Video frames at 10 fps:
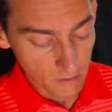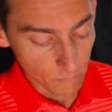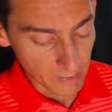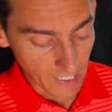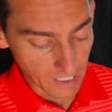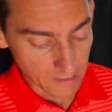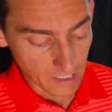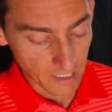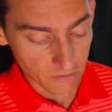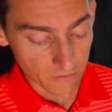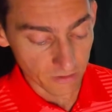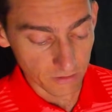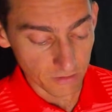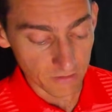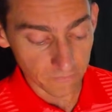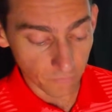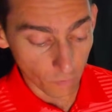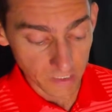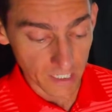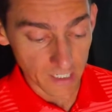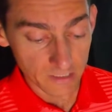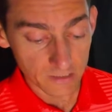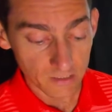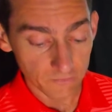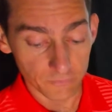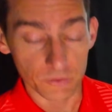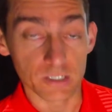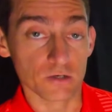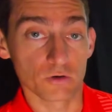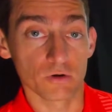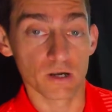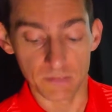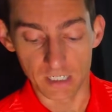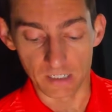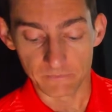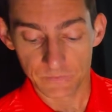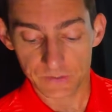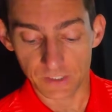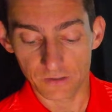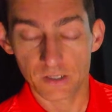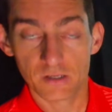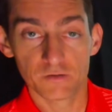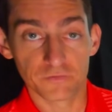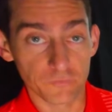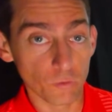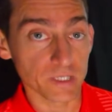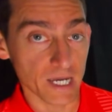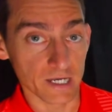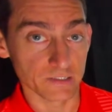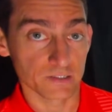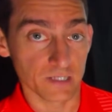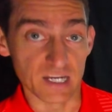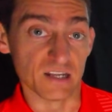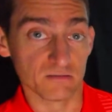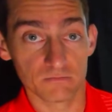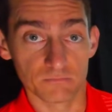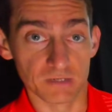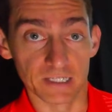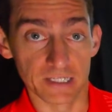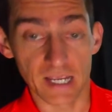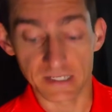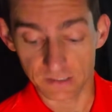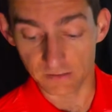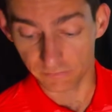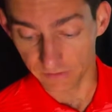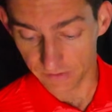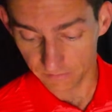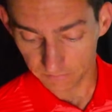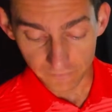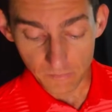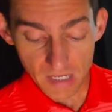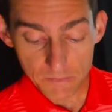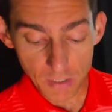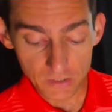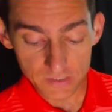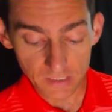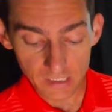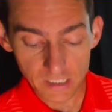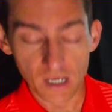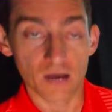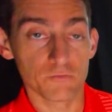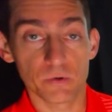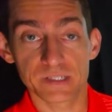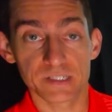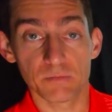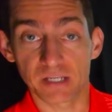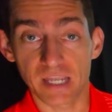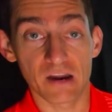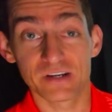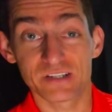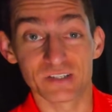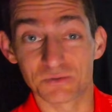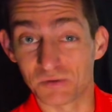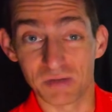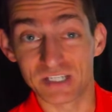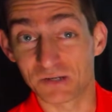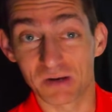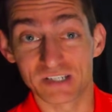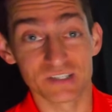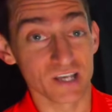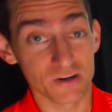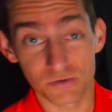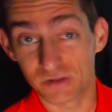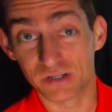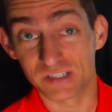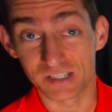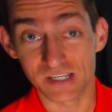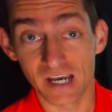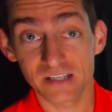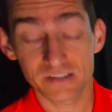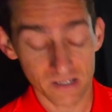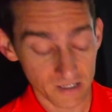We had 134 yards for the Uneekor Eye Mini. So 4 yards in it, really, as a difference. For me personally, I've always said my carry distance with a pitching wedge is 136 yards.